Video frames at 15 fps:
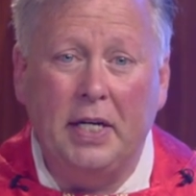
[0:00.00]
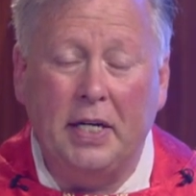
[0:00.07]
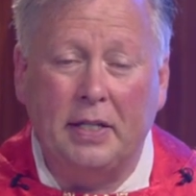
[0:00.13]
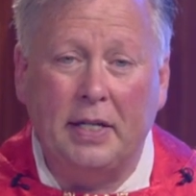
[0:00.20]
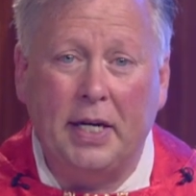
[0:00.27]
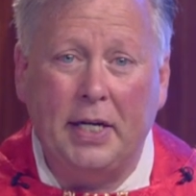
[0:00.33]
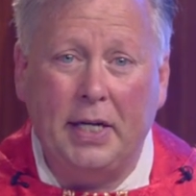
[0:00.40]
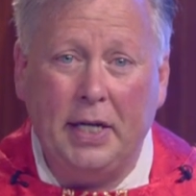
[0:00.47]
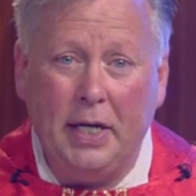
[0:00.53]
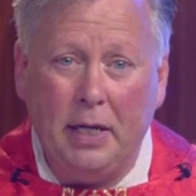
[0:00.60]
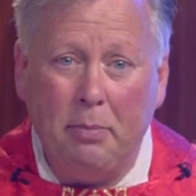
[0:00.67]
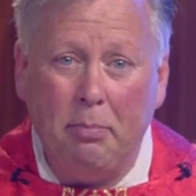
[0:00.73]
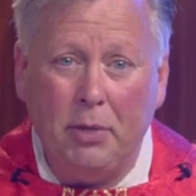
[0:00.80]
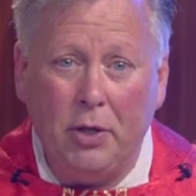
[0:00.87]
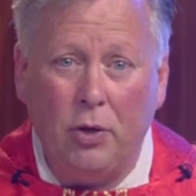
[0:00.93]
and letting
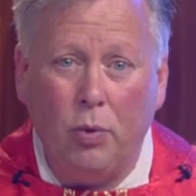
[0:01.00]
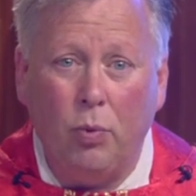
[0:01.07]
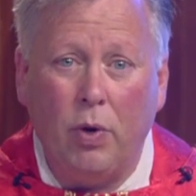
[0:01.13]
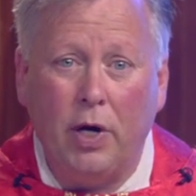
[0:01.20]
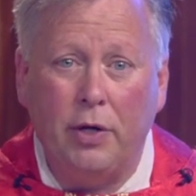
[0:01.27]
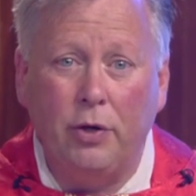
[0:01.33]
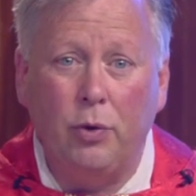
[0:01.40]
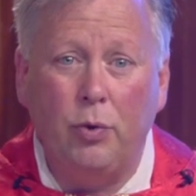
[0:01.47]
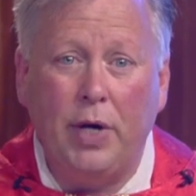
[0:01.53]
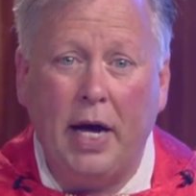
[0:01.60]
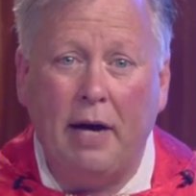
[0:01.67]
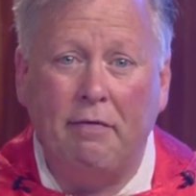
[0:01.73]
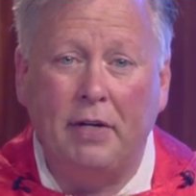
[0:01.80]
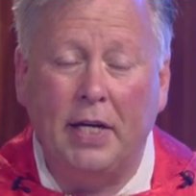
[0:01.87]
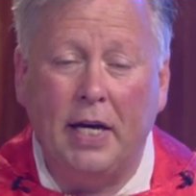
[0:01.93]
Him be the one who
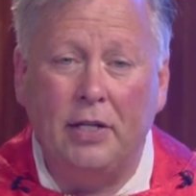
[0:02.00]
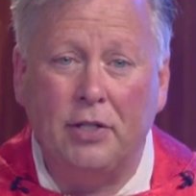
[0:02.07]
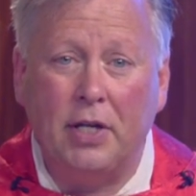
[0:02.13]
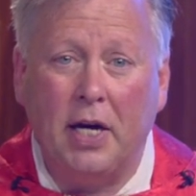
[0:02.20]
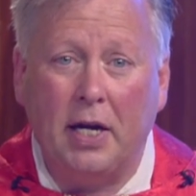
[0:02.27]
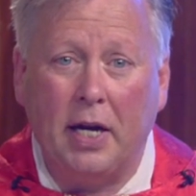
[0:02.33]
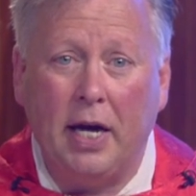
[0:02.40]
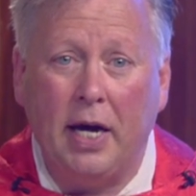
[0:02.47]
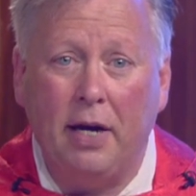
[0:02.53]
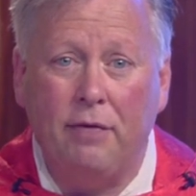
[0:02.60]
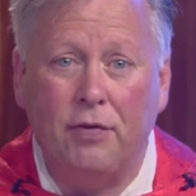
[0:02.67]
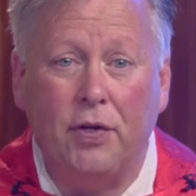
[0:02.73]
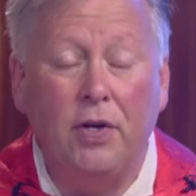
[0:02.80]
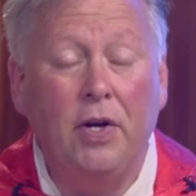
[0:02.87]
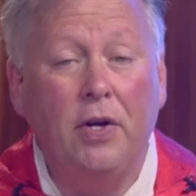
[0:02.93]
navigates our
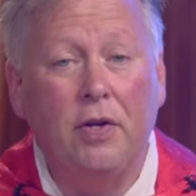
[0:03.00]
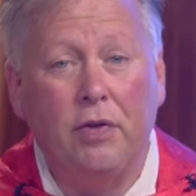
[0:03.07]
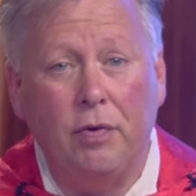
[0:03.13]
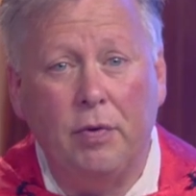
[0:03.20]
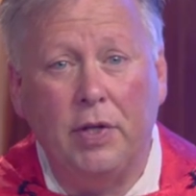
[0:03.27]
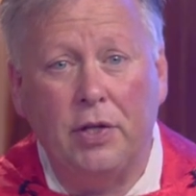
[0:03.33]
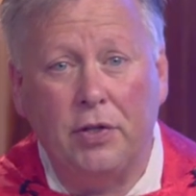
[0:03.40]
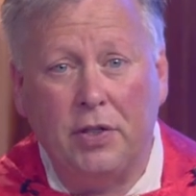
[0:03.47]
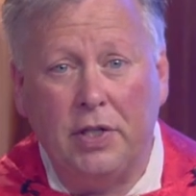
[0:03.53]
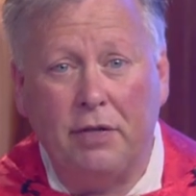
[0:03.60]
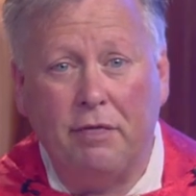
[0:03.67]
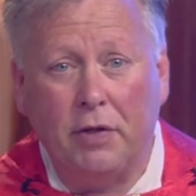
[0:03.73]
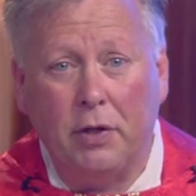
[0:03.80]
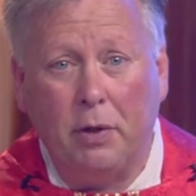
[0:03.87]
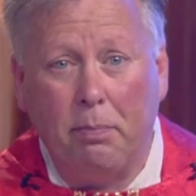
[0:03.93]
lives through this
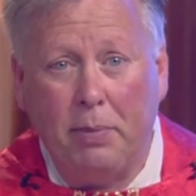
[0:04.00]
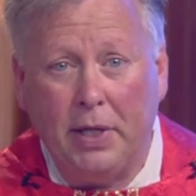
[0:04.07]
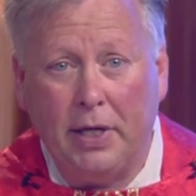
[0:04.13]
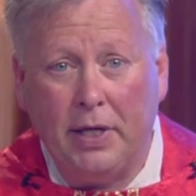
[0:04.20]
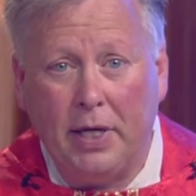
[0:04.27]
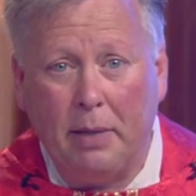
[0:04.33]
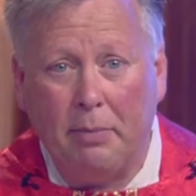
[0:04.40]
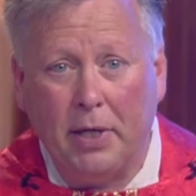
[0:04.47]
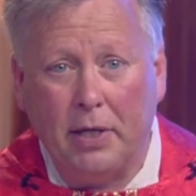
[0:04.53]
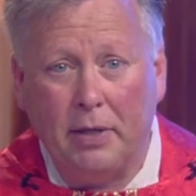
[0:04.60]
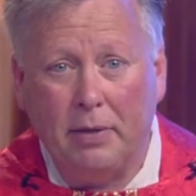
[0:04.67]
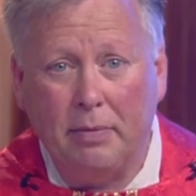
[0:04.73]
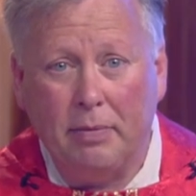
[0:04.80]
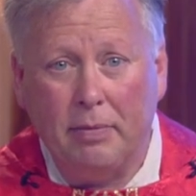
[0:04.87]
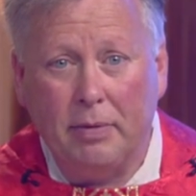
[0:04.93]
difficult pandemic.
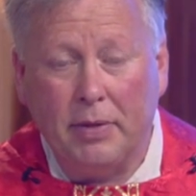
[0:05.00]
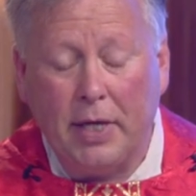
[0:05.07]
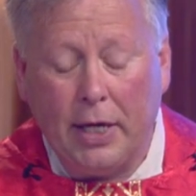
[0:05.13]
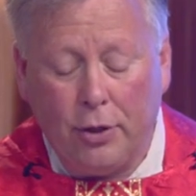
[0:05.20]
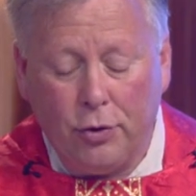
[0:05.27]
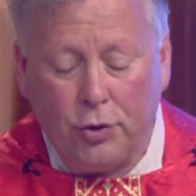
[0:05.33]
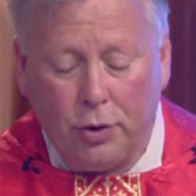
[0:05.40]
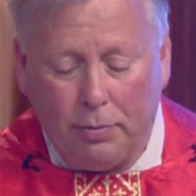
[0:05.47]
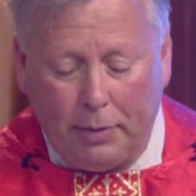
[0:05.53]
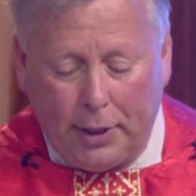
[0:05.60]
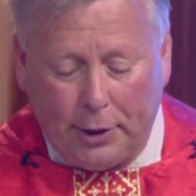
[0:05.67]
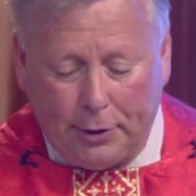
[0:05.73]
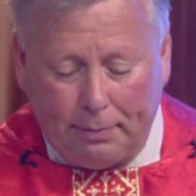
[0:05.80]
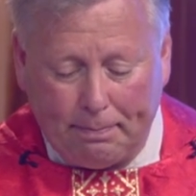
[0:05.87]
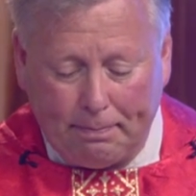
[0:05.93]
Thank you so
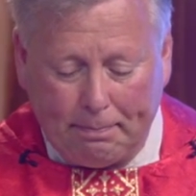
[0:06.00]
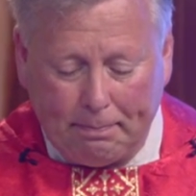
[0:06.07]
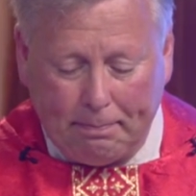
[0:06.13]
much.